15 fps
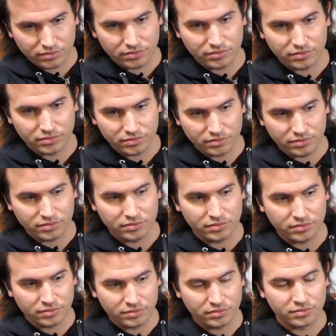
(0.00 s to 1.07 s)

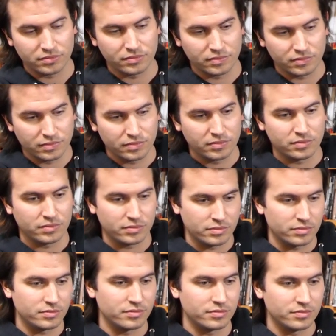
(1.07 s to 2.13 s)

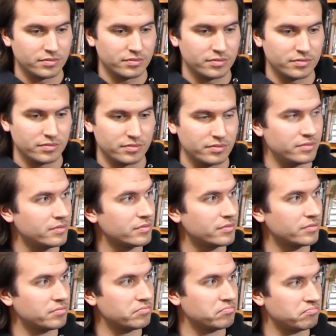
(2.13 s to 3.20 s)

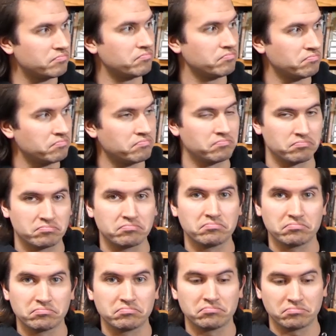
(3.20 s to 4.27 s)

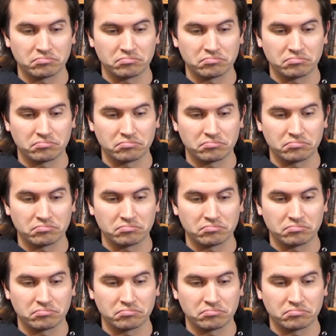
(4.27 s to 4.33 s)
The person shown says nothing.